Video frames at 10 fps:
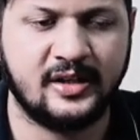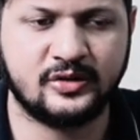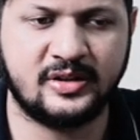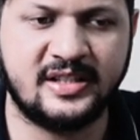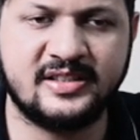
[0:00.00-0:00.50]

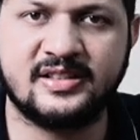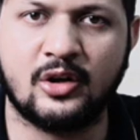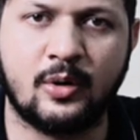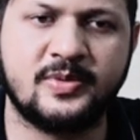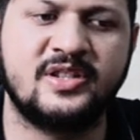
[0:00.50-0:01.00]
So these
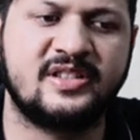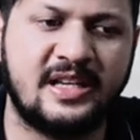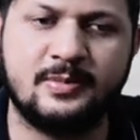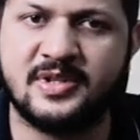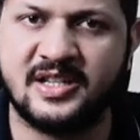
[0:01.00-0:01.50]
options
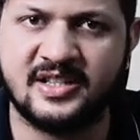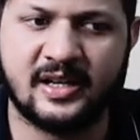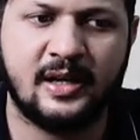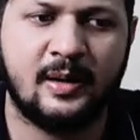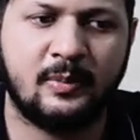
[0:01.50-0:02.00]
keep
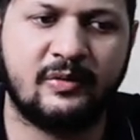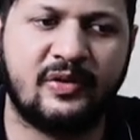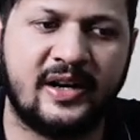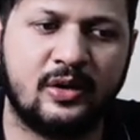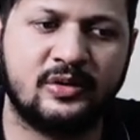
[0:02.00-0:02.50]
changing, but
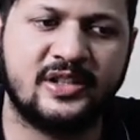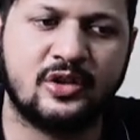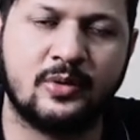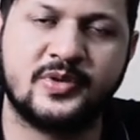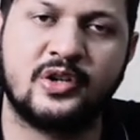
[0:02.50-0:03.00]
find out
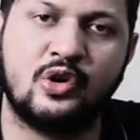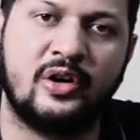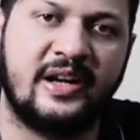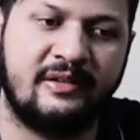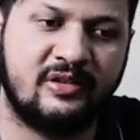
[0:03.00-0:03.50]
this option
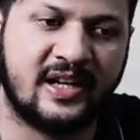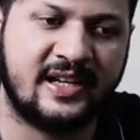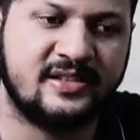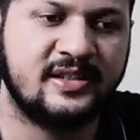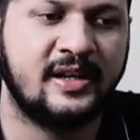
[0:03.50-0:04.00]
called
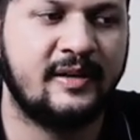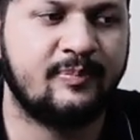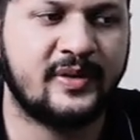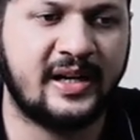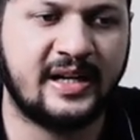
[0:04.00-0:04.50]
advertise
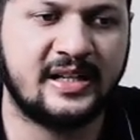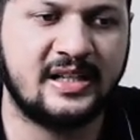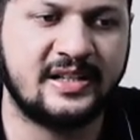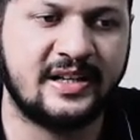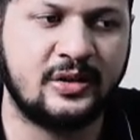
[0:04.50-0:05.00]
and it
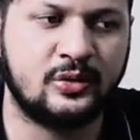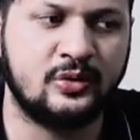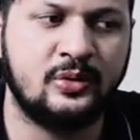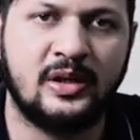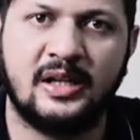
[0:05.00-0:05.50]
will take you
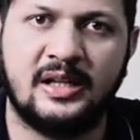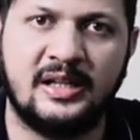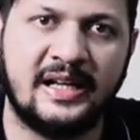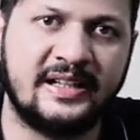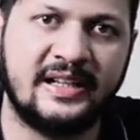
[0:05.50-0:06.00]
to
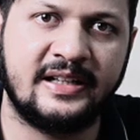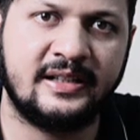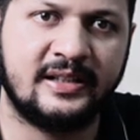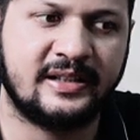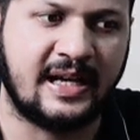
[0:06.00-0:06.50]

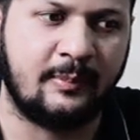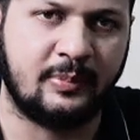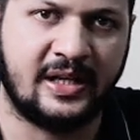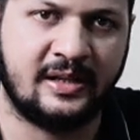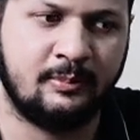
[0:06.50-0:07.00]
LinkedIn
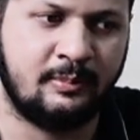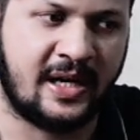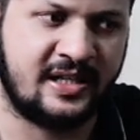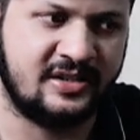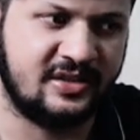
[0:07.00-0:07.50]
campaign
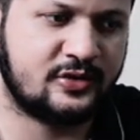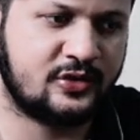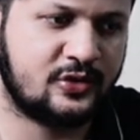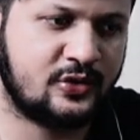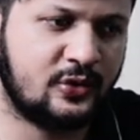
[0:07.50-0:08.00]
manager.
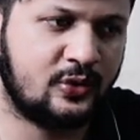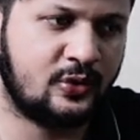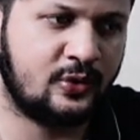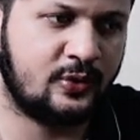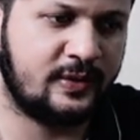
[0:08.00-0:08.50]

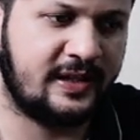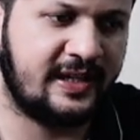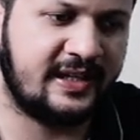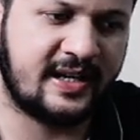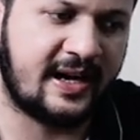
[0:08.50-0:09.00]
So
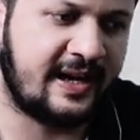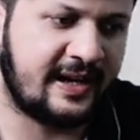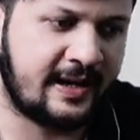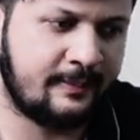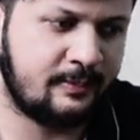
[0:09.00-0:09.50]
here I
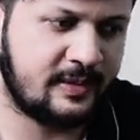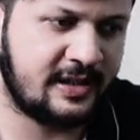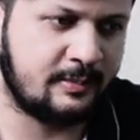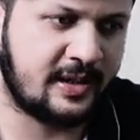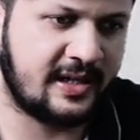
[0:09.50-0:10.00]
am
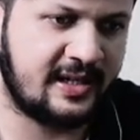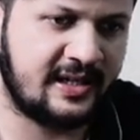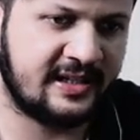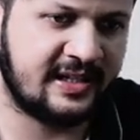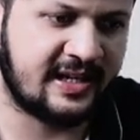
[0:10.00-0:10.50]
in my
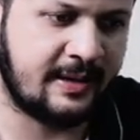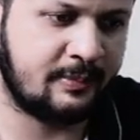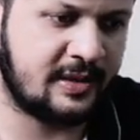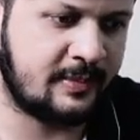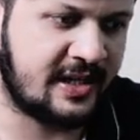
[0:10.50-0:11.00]
LinkedIn
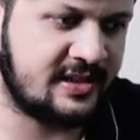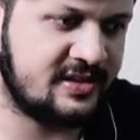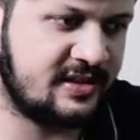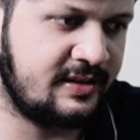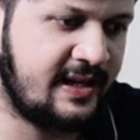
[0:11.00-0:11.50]
campaign
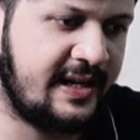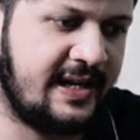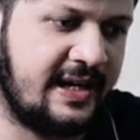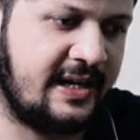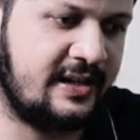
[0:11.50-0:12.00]
manager,
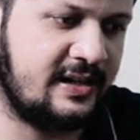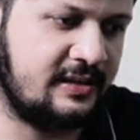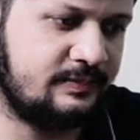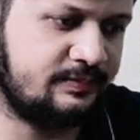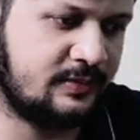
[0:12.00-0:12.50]
and
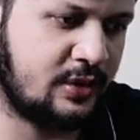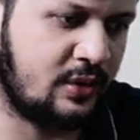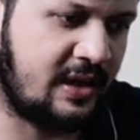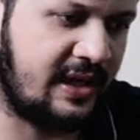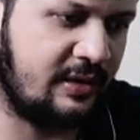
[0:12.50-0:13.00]

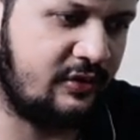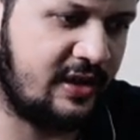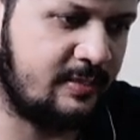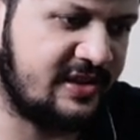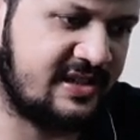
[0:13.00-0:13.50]
I
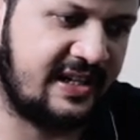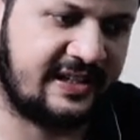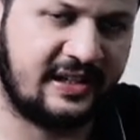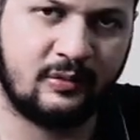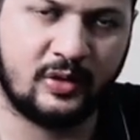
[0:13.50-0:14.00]
will be
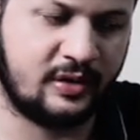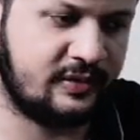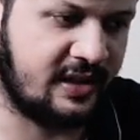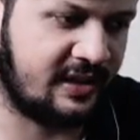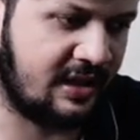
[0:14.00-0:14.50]
selecting one
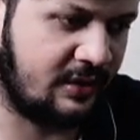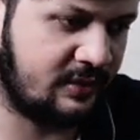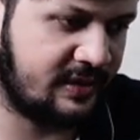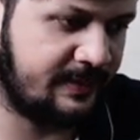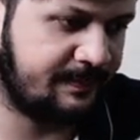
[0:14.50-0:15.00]
of the account.